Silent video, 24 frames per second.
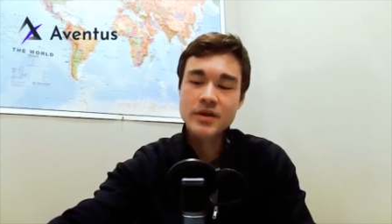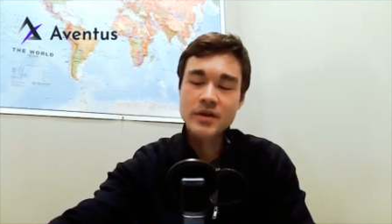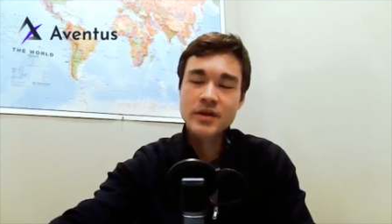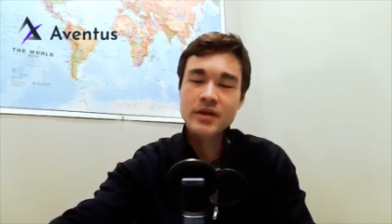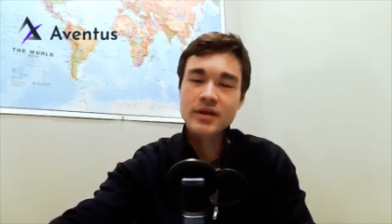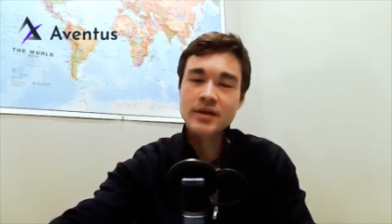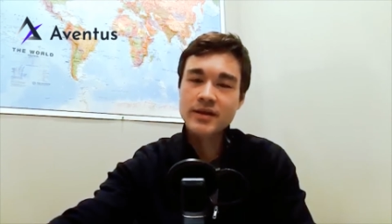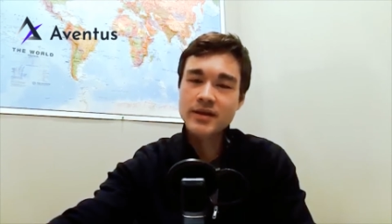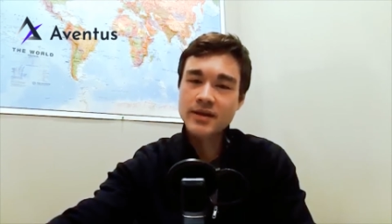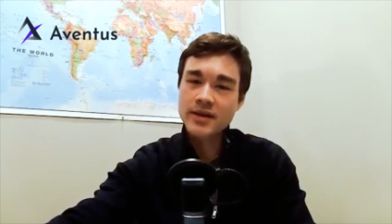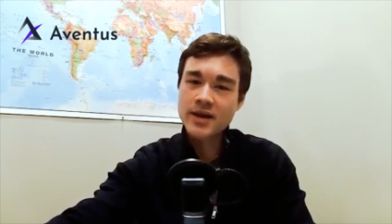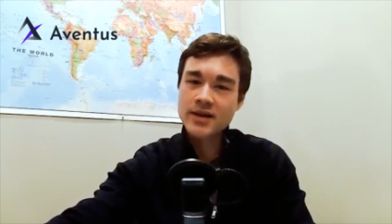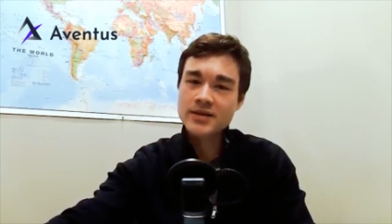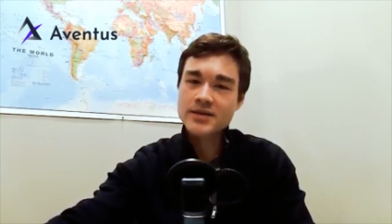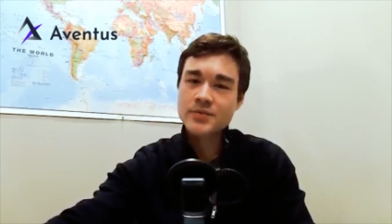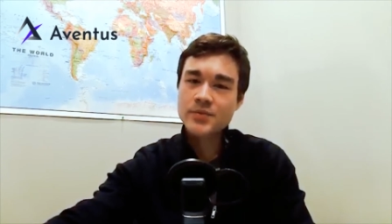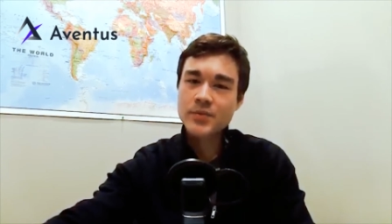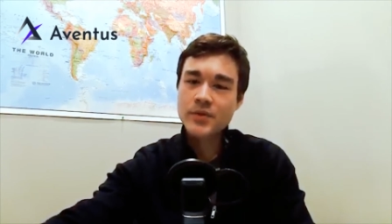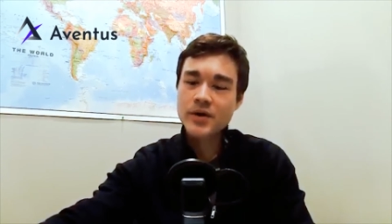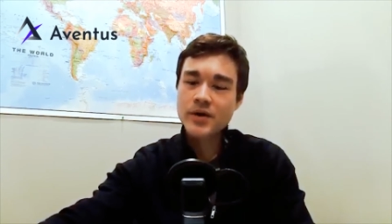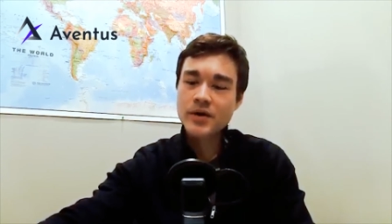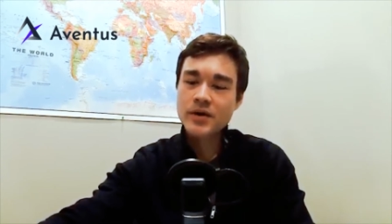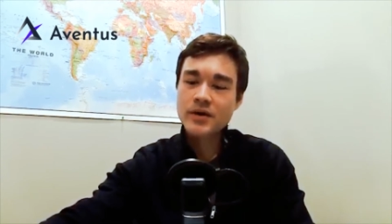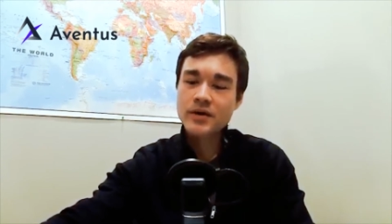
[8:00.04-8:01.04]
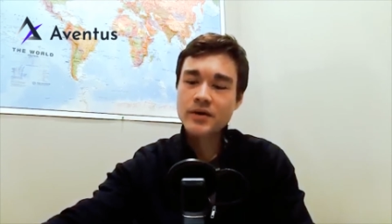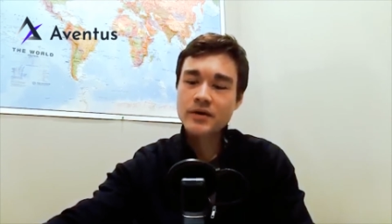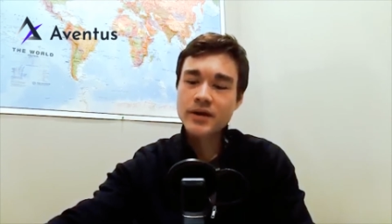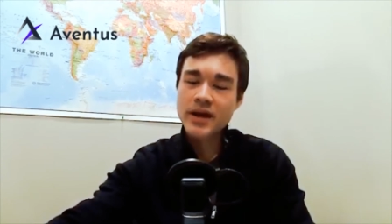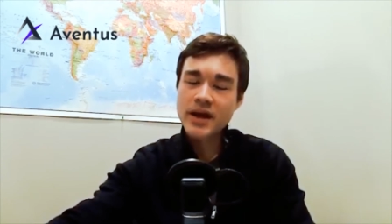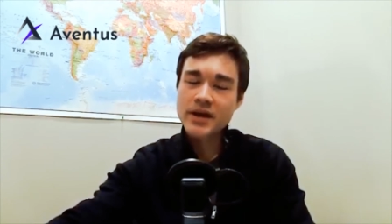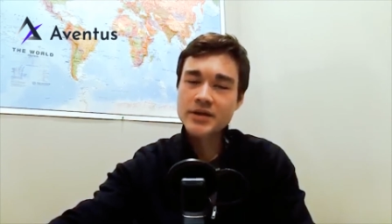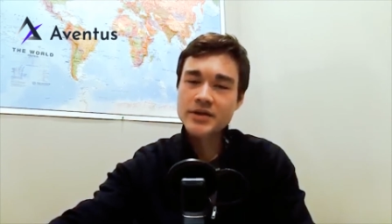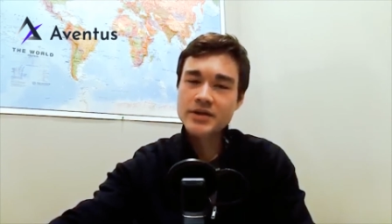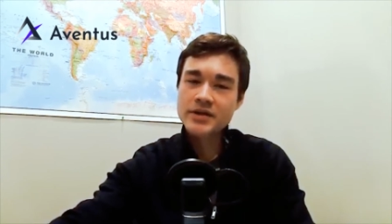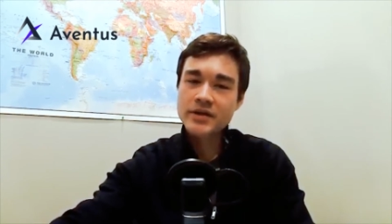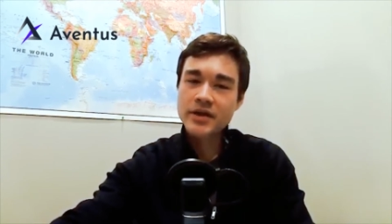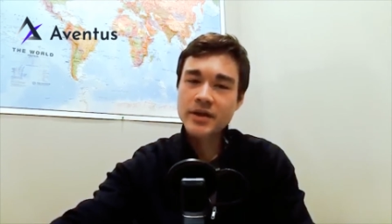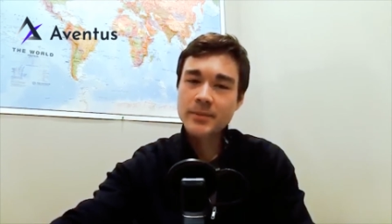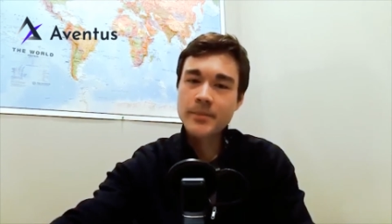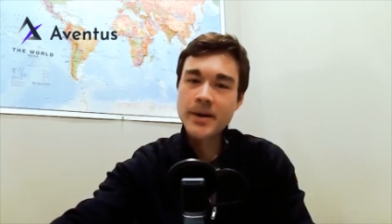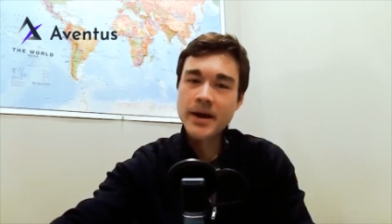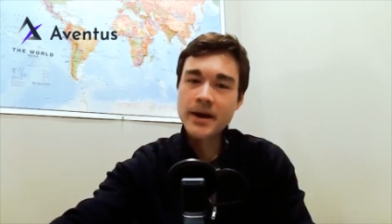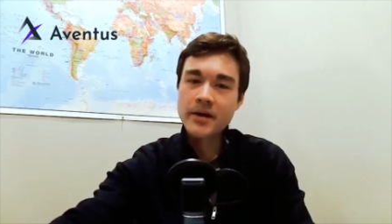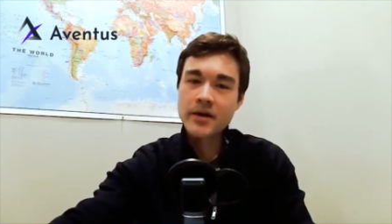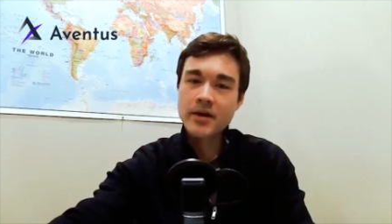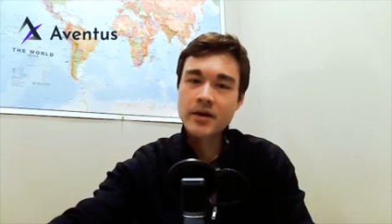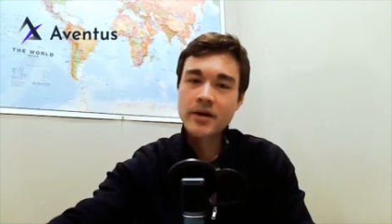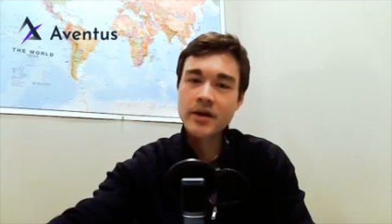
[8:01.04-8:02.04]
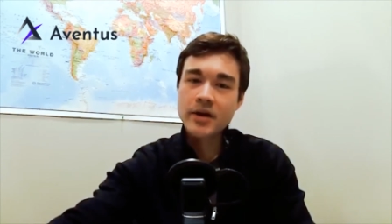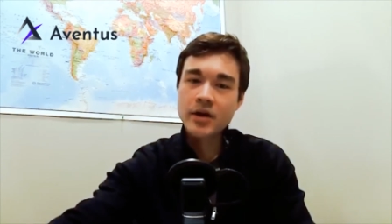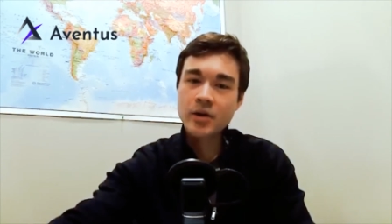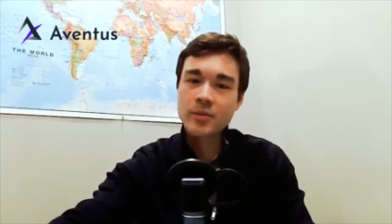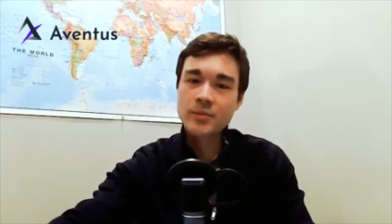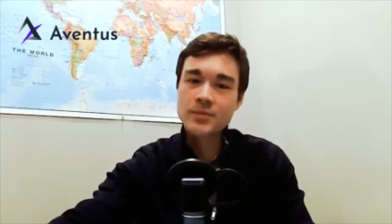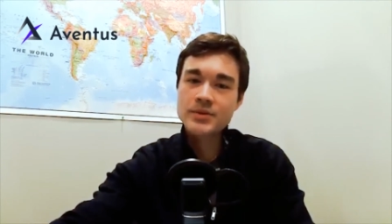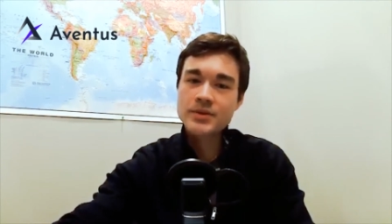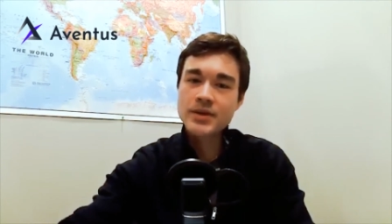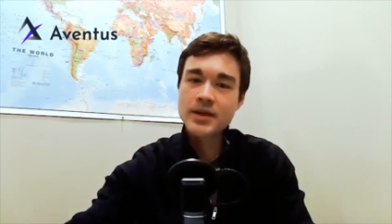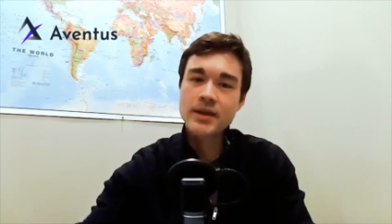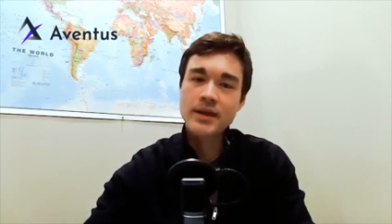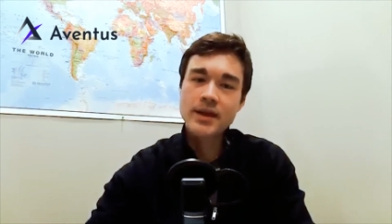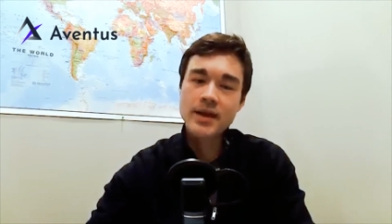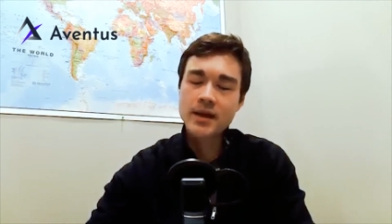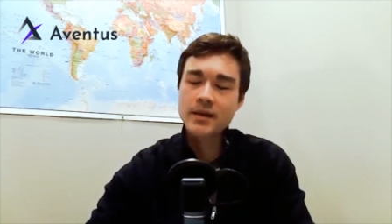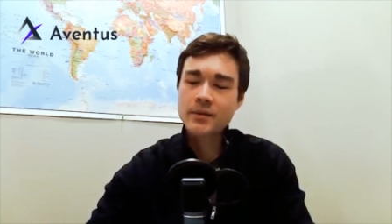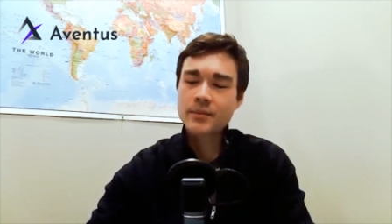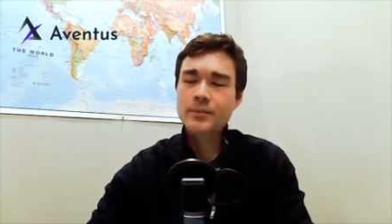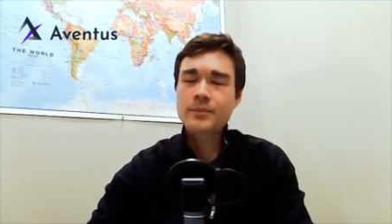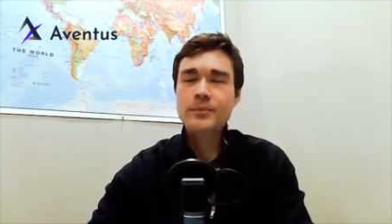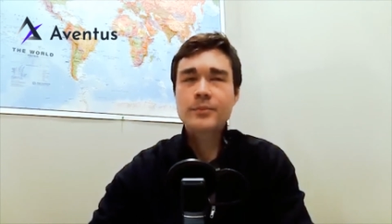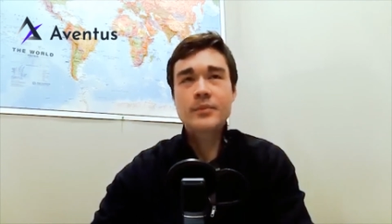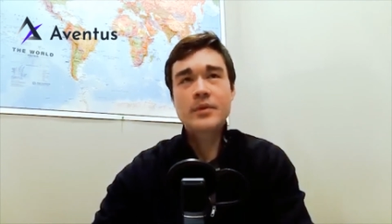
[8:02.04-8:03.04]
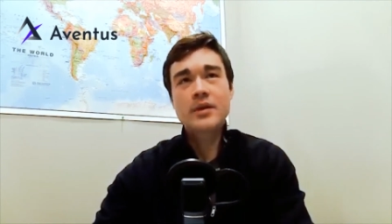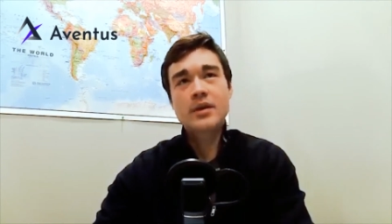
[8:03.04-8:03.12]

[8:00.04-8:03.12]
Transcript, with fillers: think that's where the engineering background helps and then